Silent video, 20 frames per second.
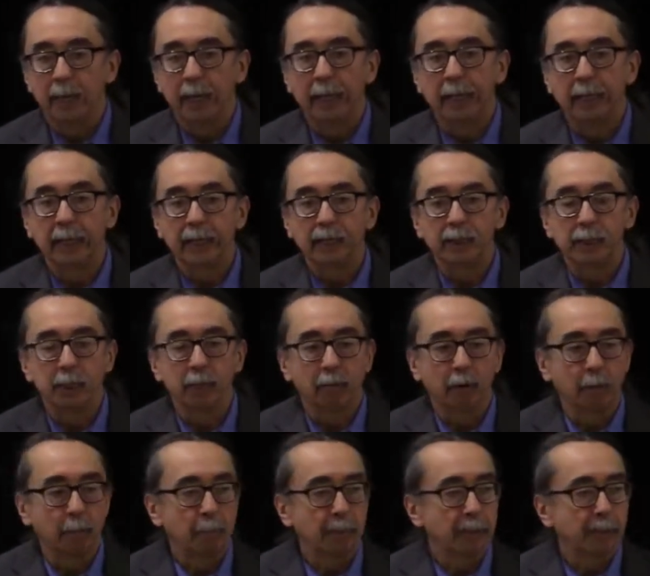Unless you
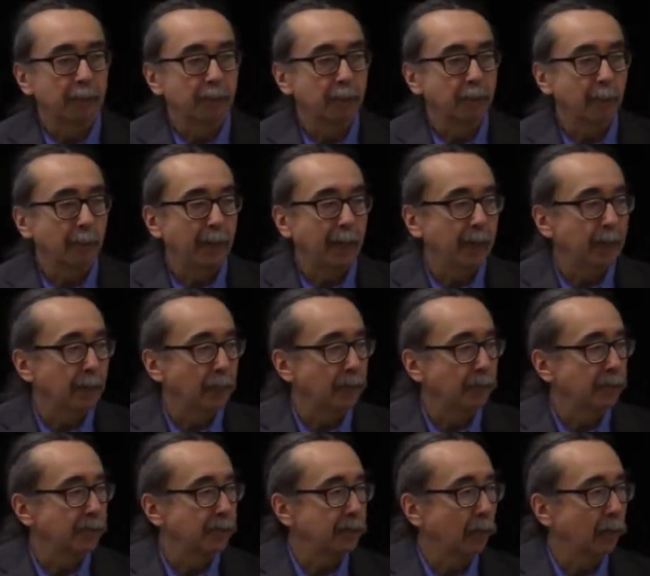are participating in
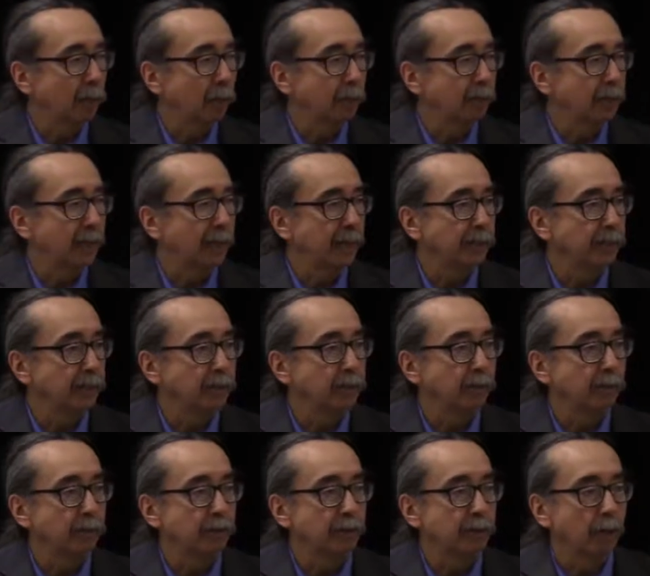the stomp dances
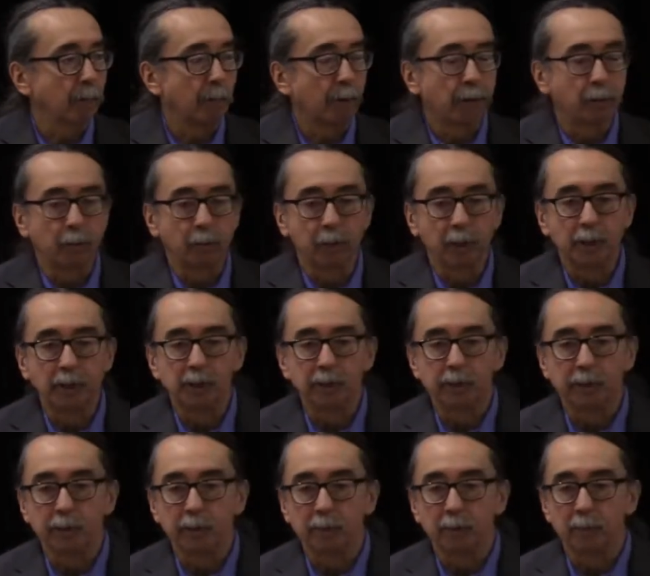or the ceremonial
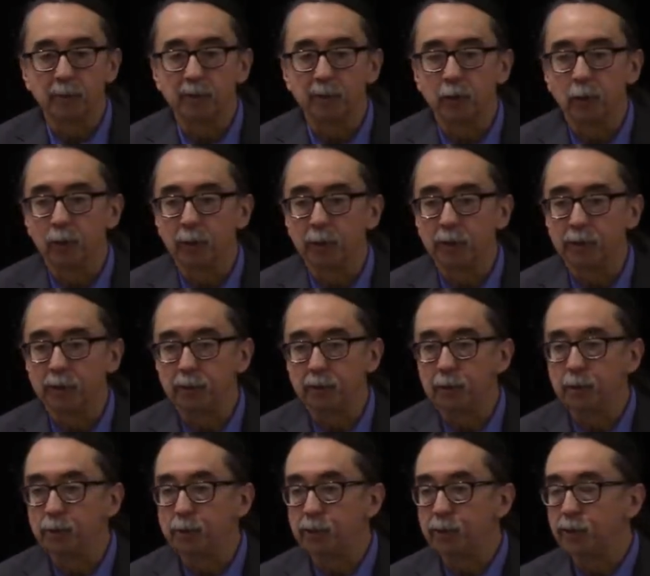rituals of the Muskogees and
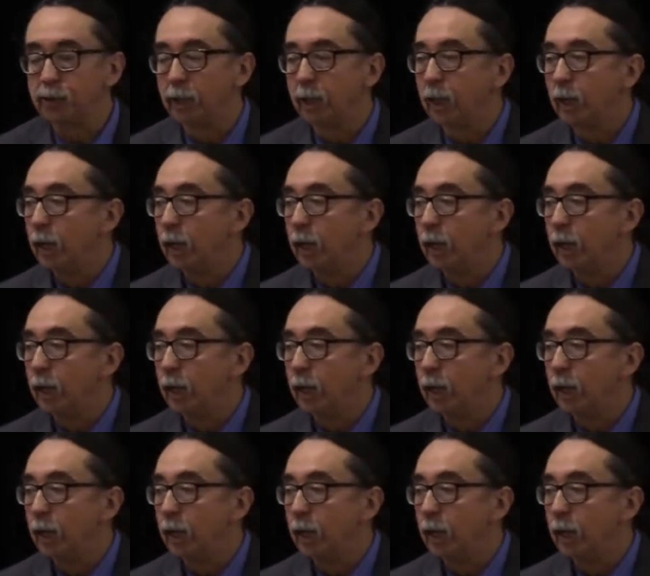Uchis,